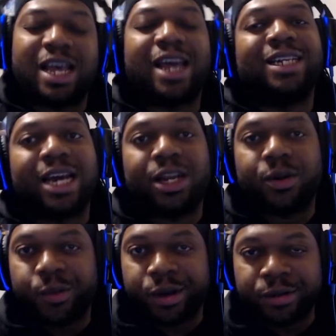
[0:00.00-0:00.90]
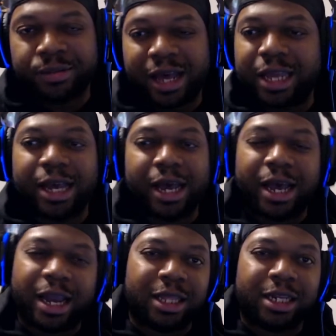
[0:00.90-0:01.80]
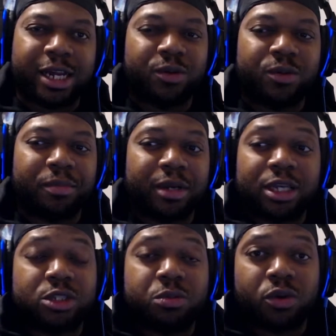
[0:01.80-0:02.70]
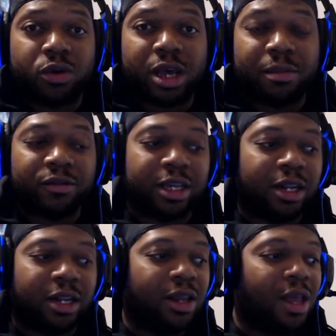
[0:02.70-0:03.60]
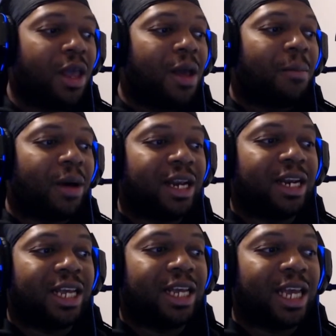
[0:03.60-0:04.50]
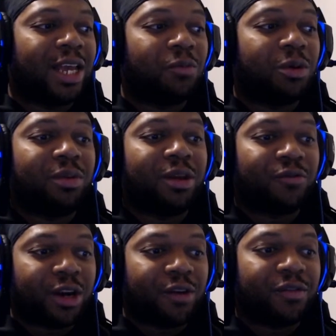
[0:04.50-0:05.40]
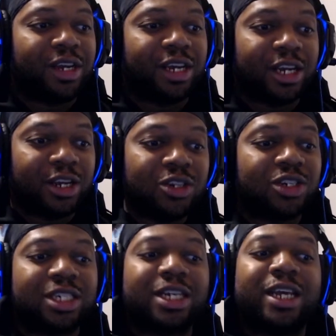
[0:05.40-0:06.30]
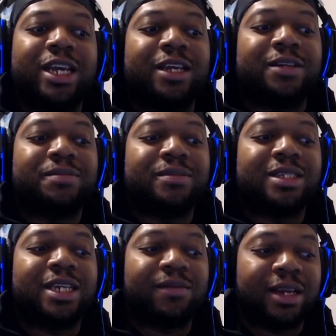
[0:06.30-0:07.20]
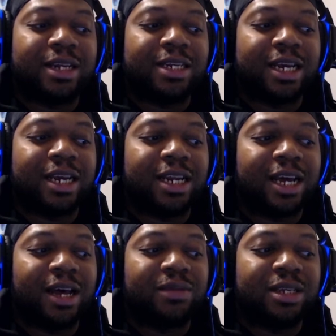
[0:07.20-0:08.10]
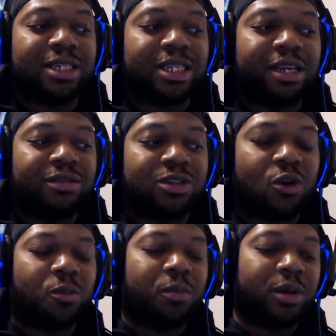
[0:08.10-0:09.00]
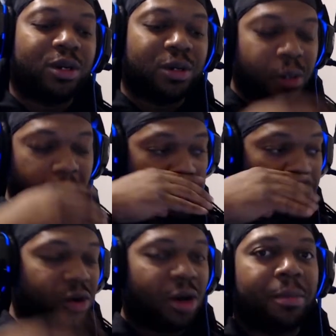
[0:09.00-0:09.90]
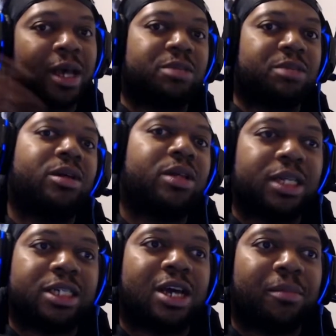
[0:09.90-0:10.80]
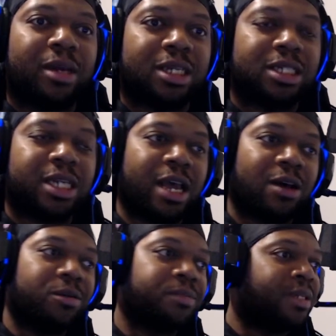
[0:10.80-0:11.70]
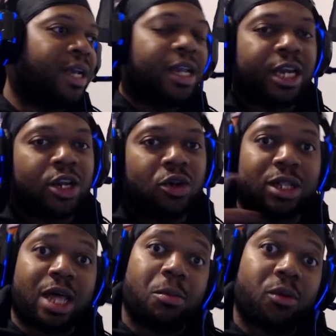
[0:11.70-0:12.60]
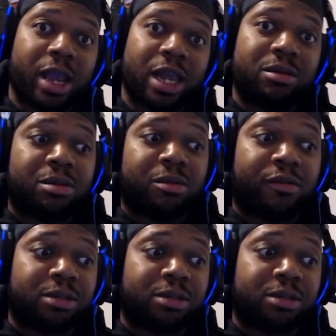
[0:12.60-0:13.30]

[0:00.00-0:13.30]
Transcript: I doubt it will. I highly doubt it will because it's Mortal Kombat related. But it would be very interesting if they did. This leaves open a realm of possibilities now, because now they could do a lot more animated movies.